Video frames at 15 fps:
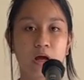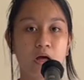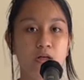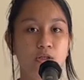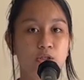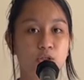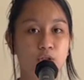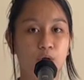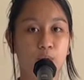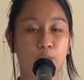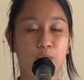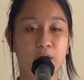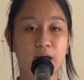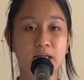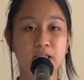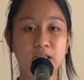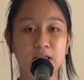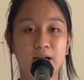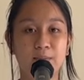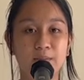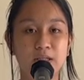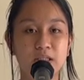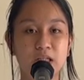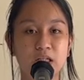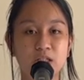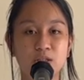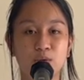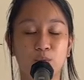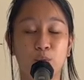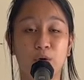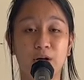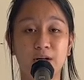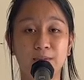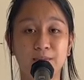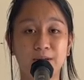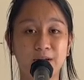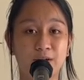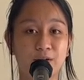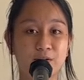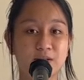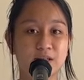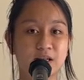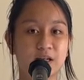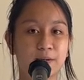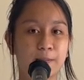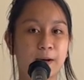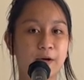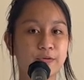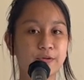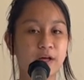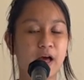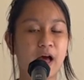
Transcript: So, is climate change worth being concerned about?